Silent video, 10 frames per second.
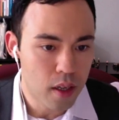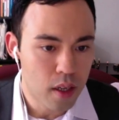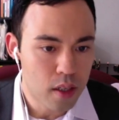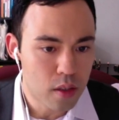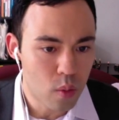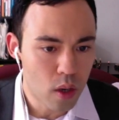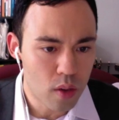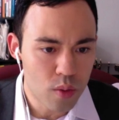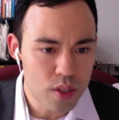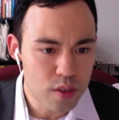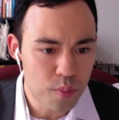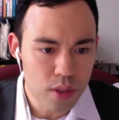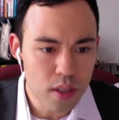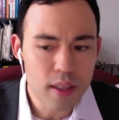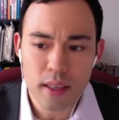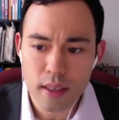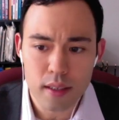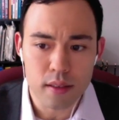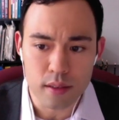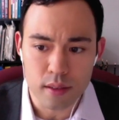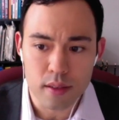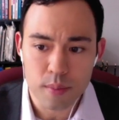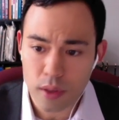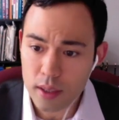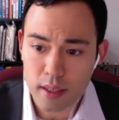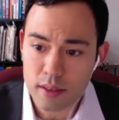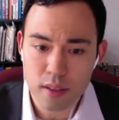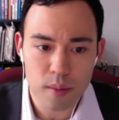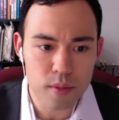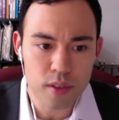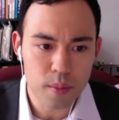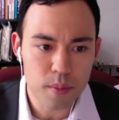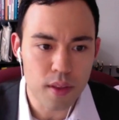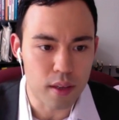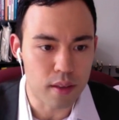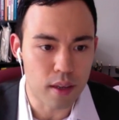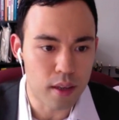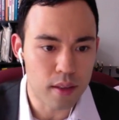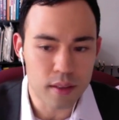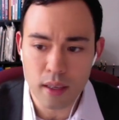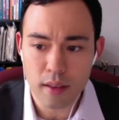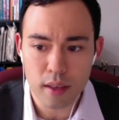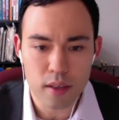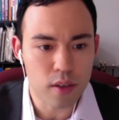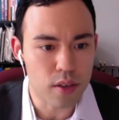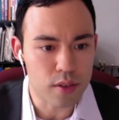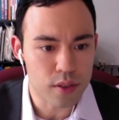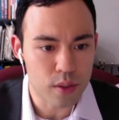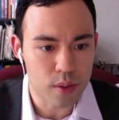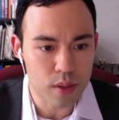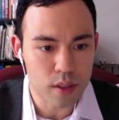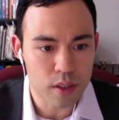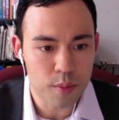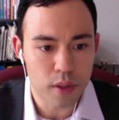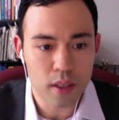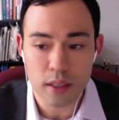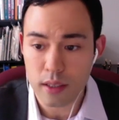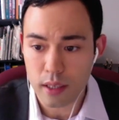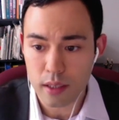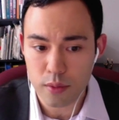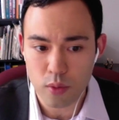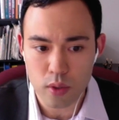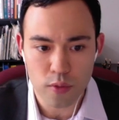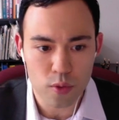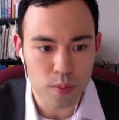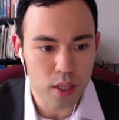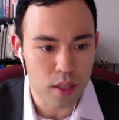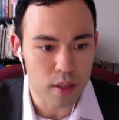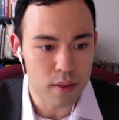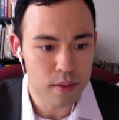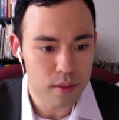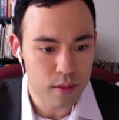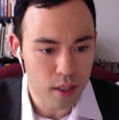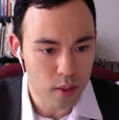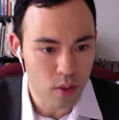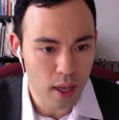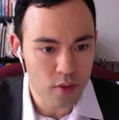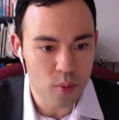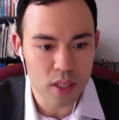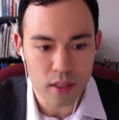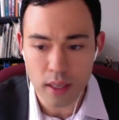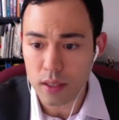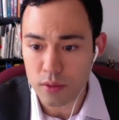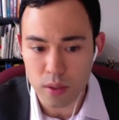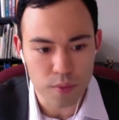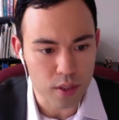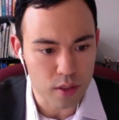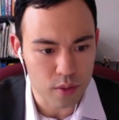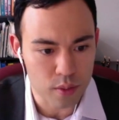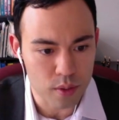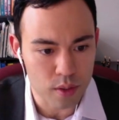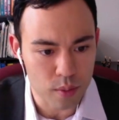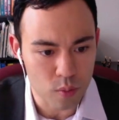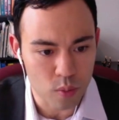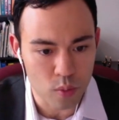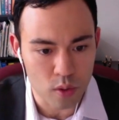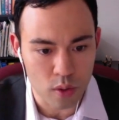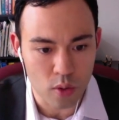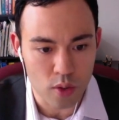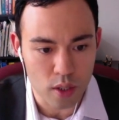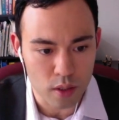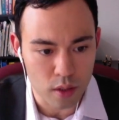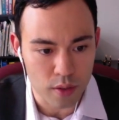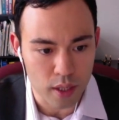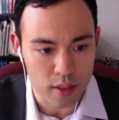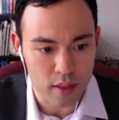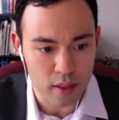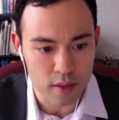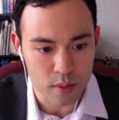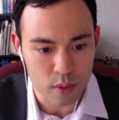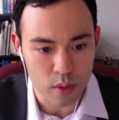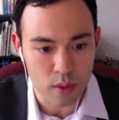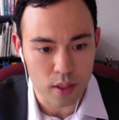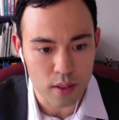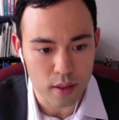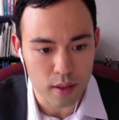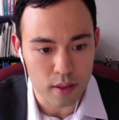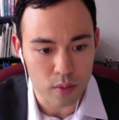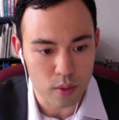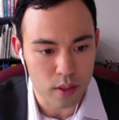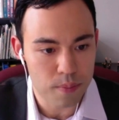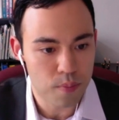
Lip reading: So why don't we just plug in something, anything at all. So let's plug in a -1 for P, right? It would have to be a negative something because we're going on the x-axis, we're going this way.